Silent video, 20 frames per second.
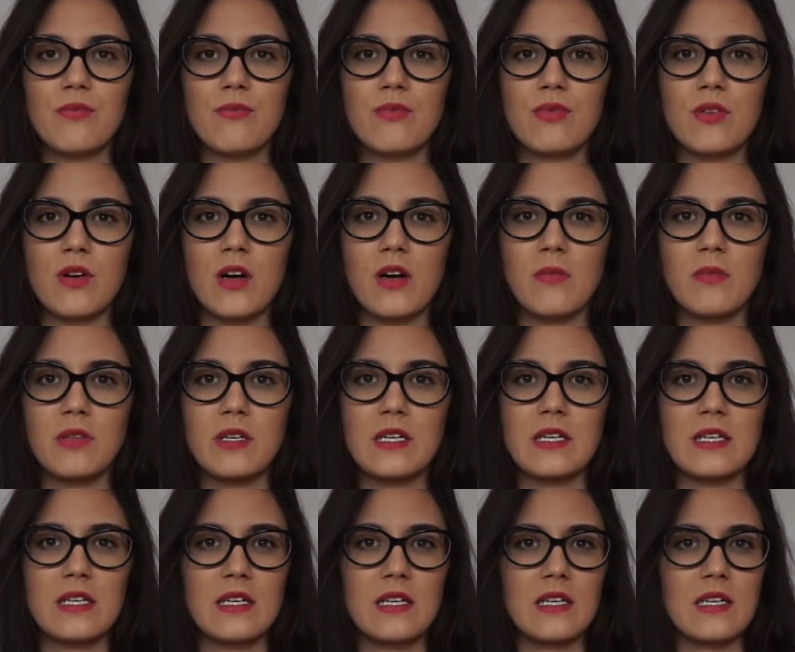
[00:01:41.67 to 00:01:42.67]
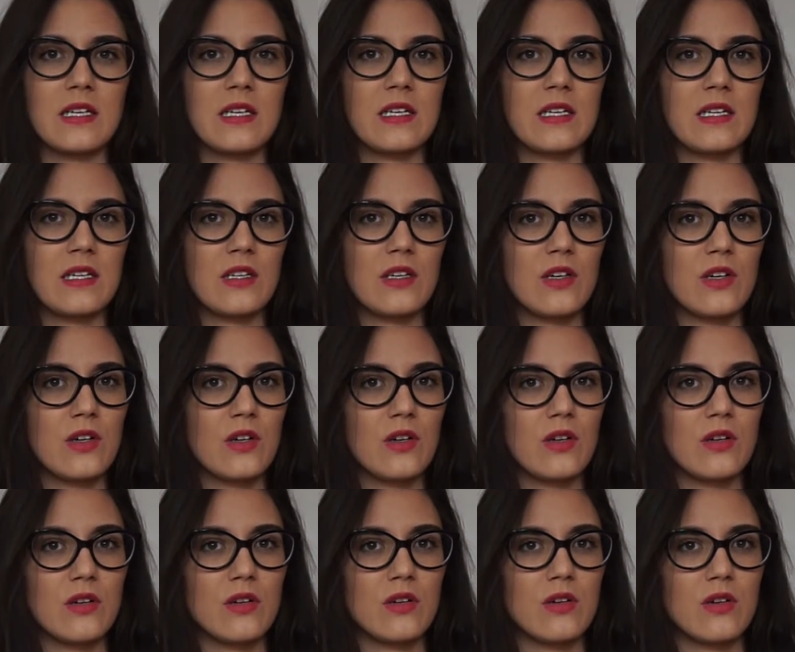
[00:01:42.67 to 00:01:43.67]
probably
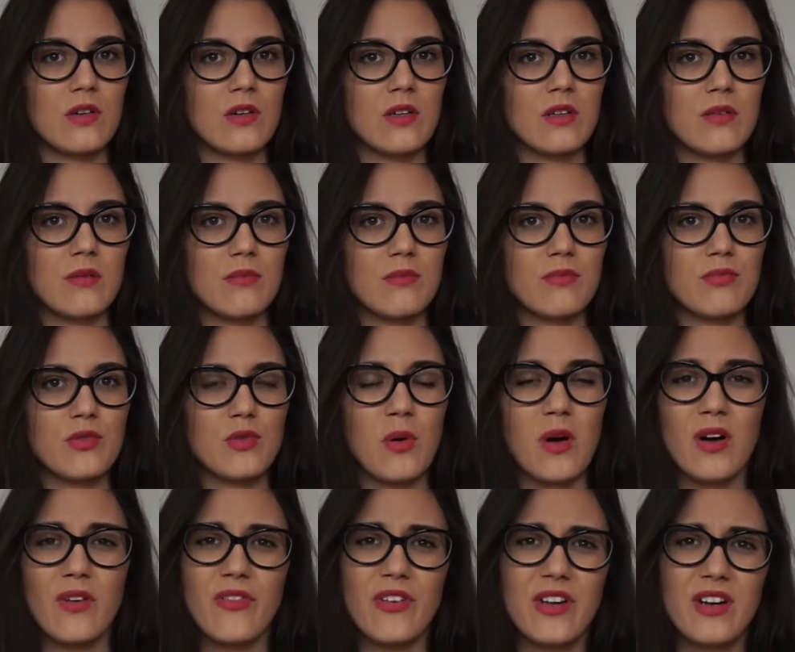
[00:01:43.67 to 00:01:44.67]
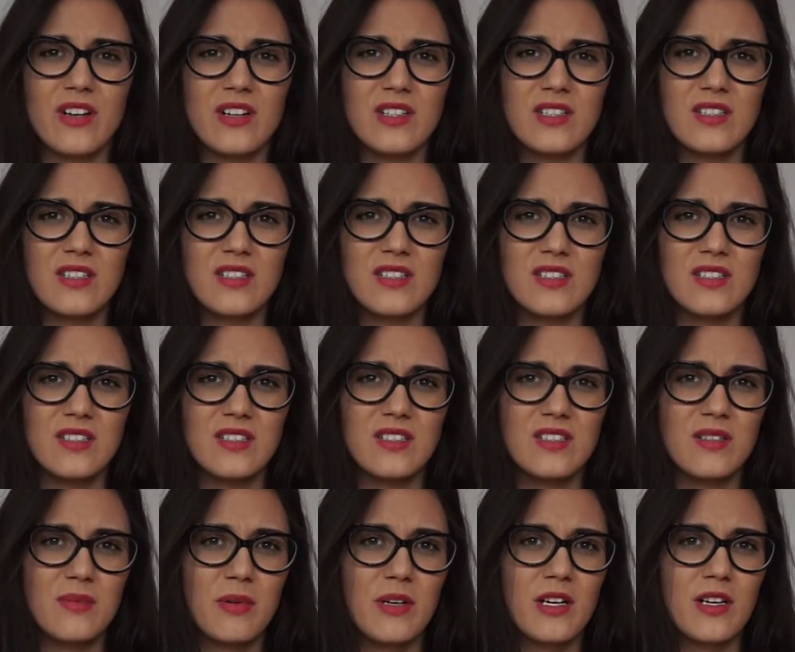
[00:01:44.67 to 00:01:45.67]
12
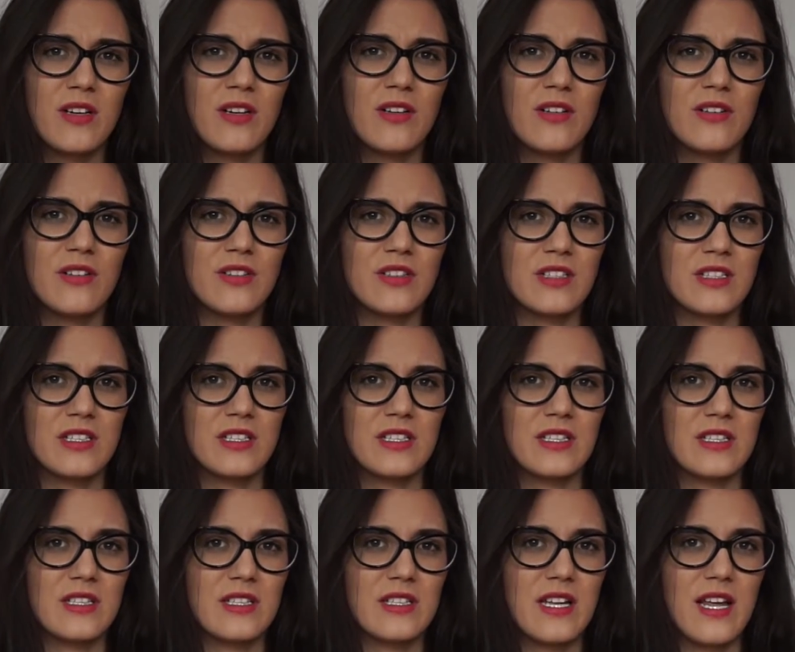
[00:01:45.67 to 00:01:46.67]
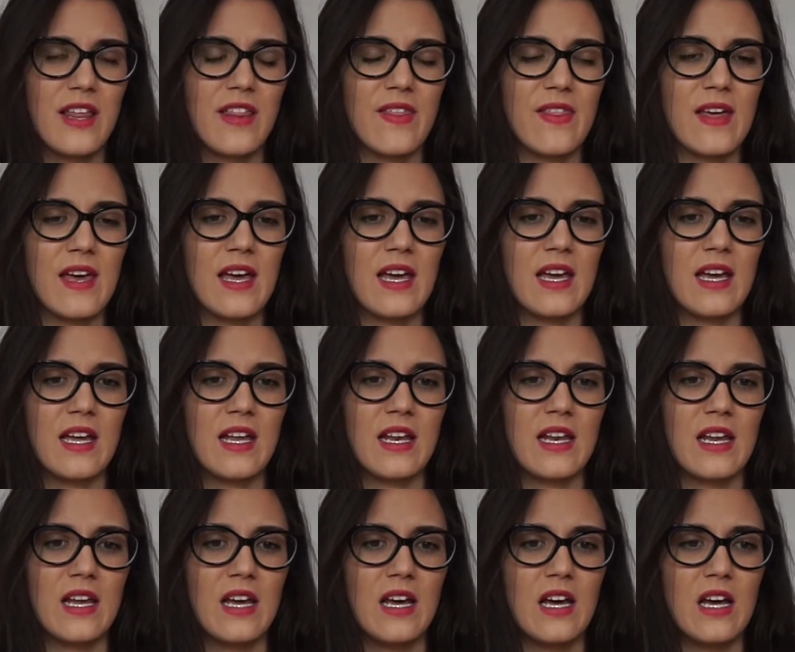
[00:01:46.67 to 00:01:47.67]
years about, and
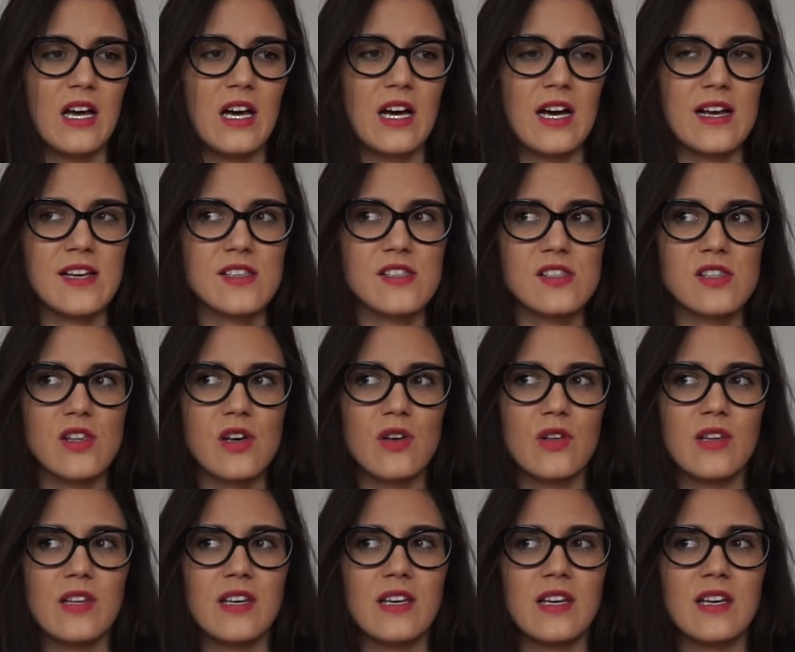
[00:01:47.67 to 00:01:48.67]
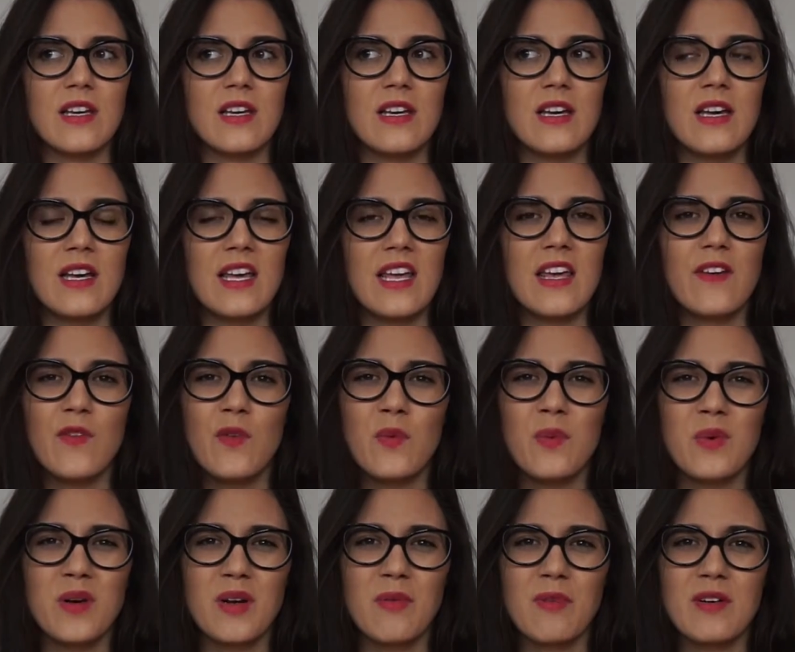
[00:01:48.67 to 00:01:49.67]
then I slowly,
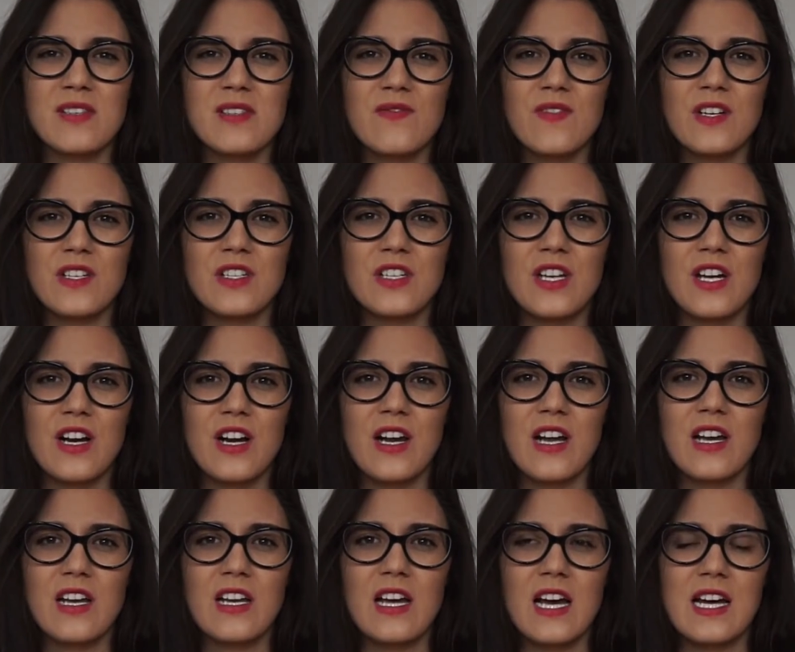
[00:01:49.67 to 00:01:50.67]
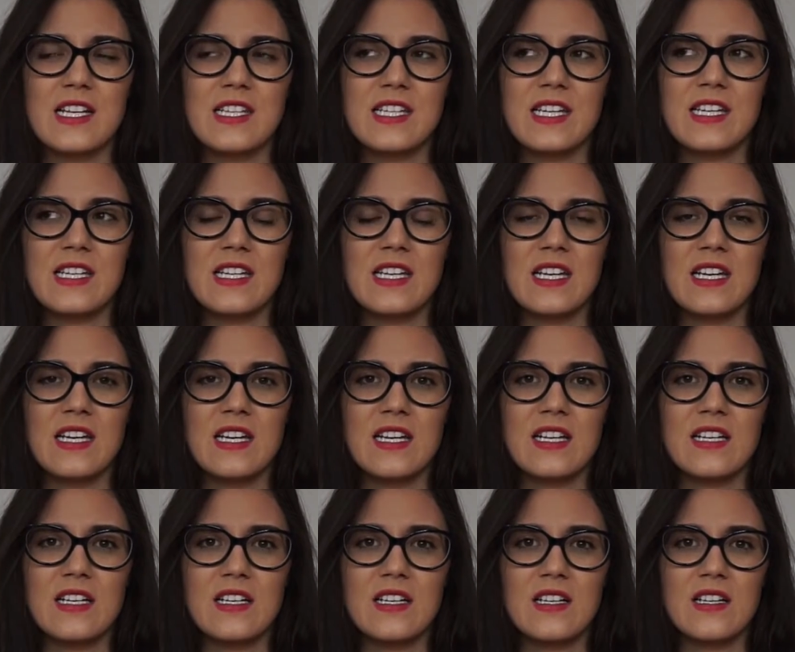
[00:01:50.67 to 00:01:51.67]
even when I was vegetarian, I didn't
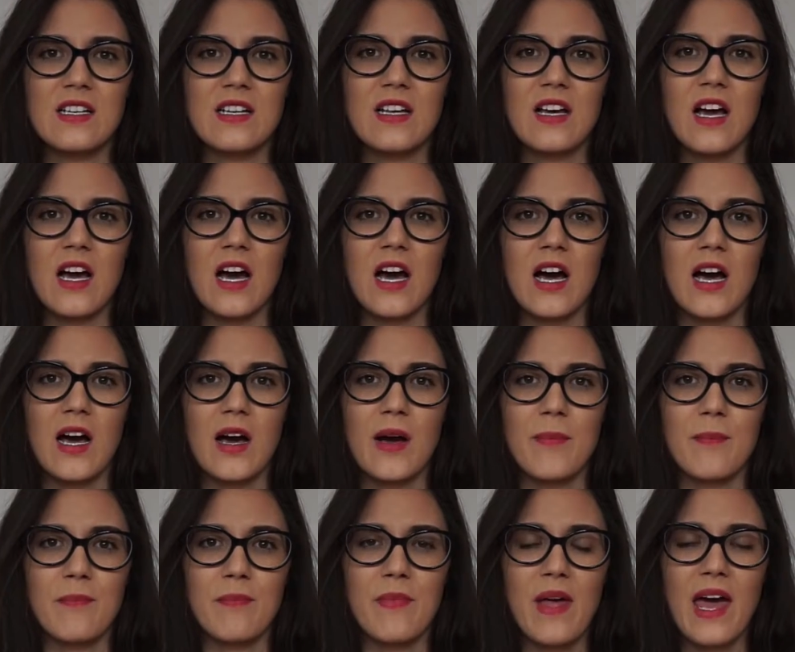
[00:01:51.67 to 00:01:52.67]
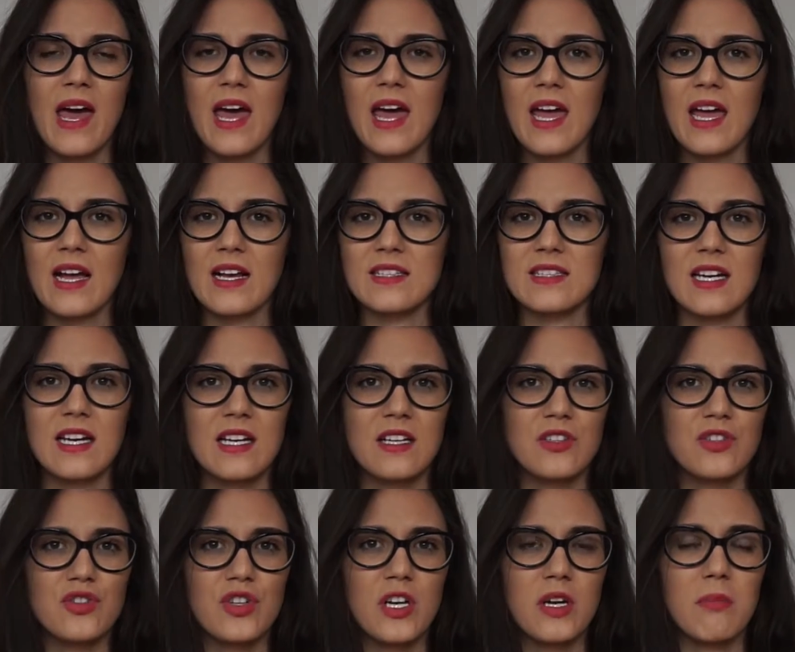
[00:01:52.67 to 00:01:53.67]
eat eggs, I
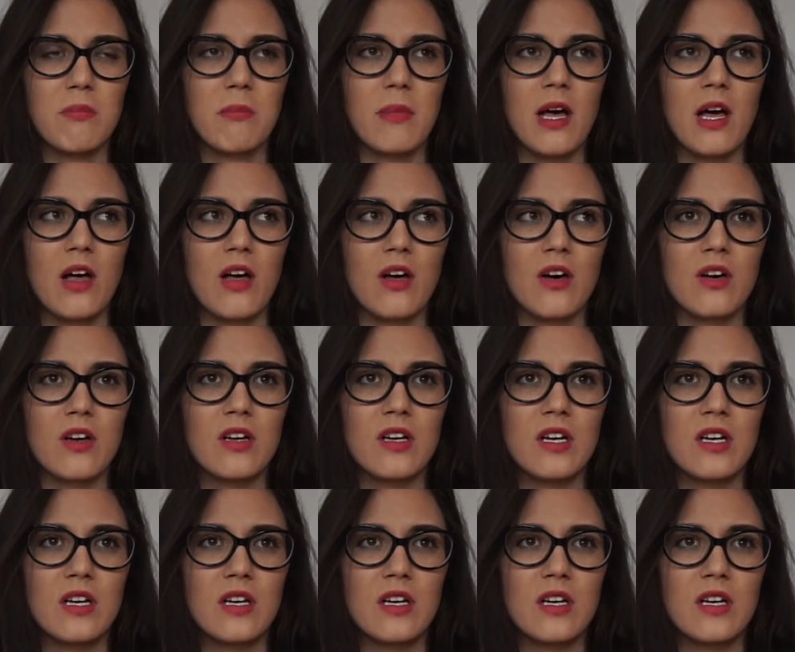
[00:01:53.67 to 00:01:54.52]
didn't drink milk.